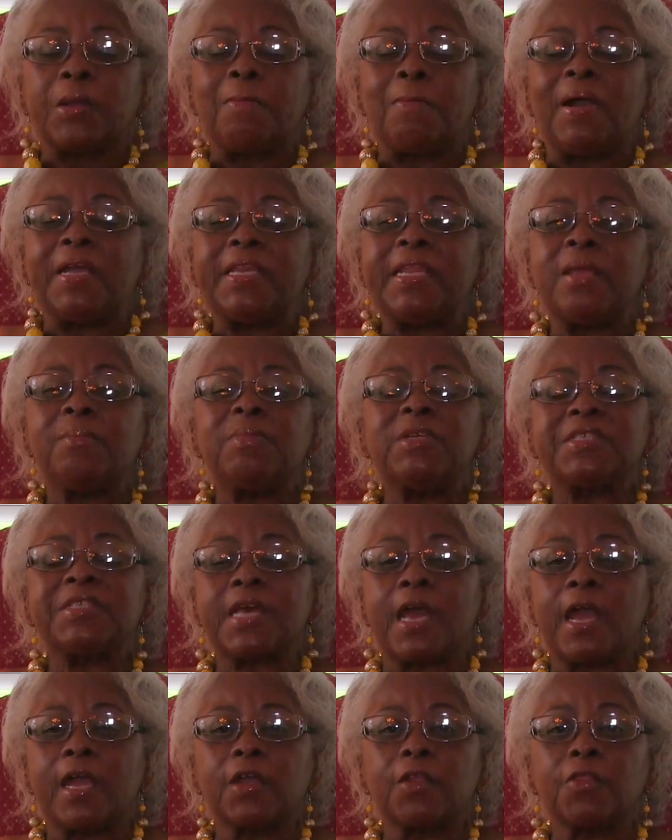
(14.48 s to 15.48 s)
My name is
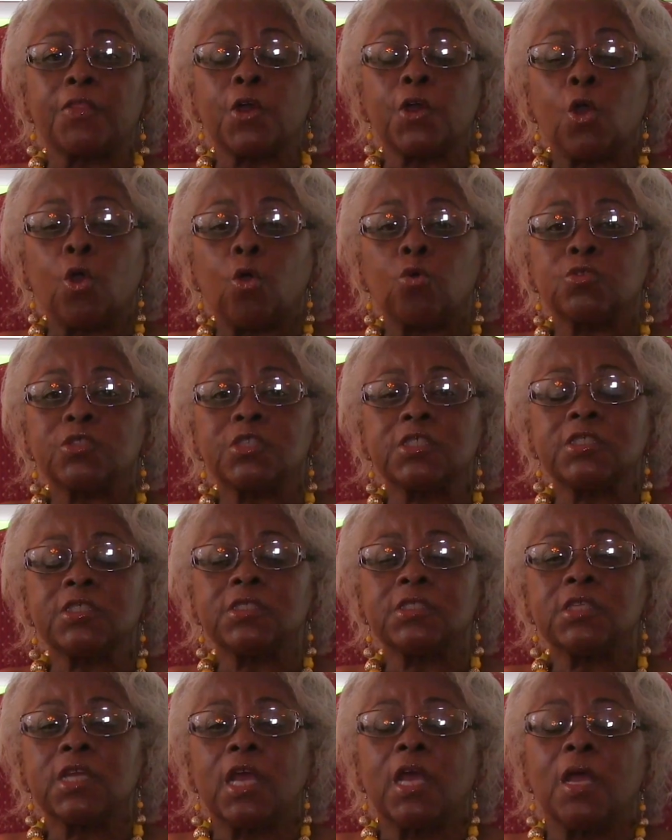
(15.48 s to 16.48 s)
Agatha
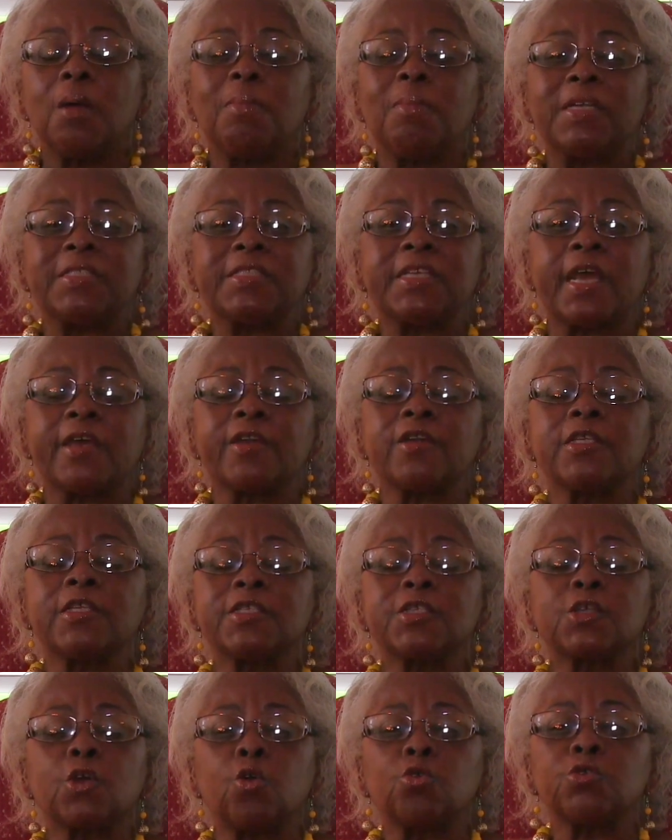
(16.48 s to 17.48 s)
Holton. My title
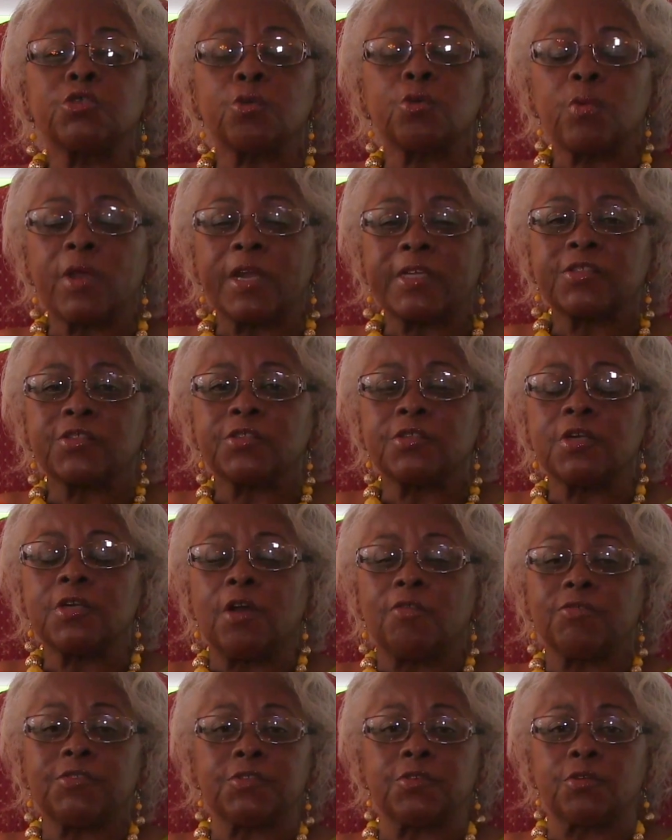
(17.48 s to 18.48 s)
is co-director
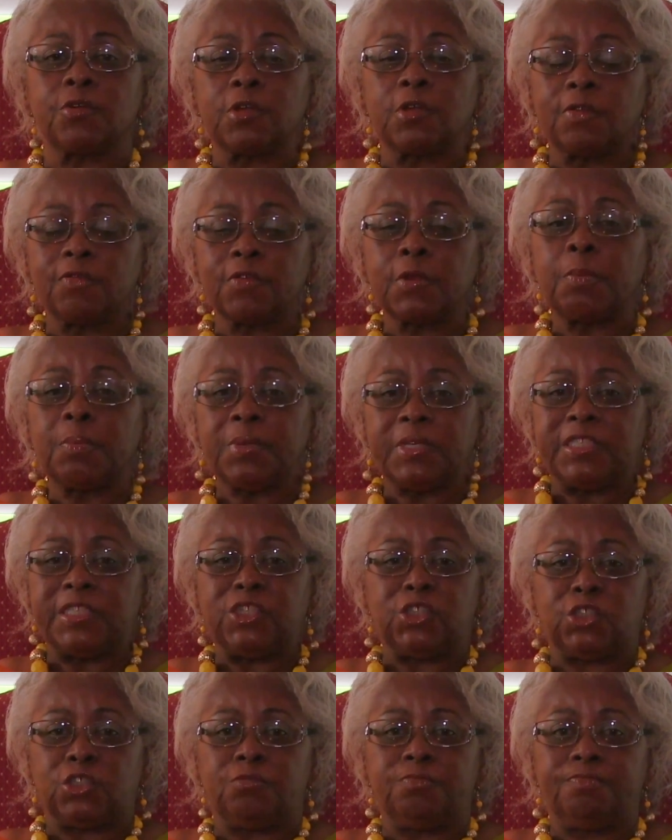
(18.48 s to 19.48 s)
of Circle of
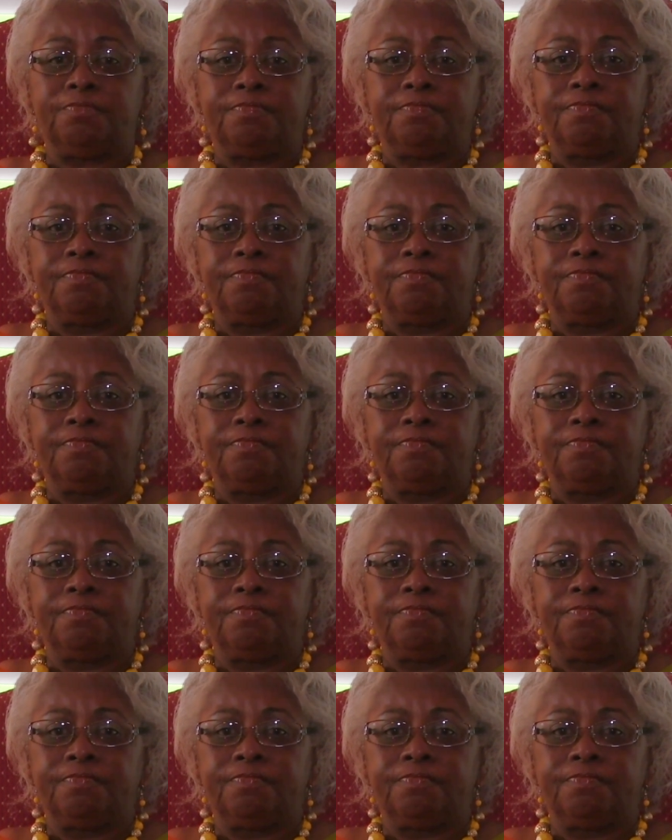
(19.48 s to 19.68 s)
Completion.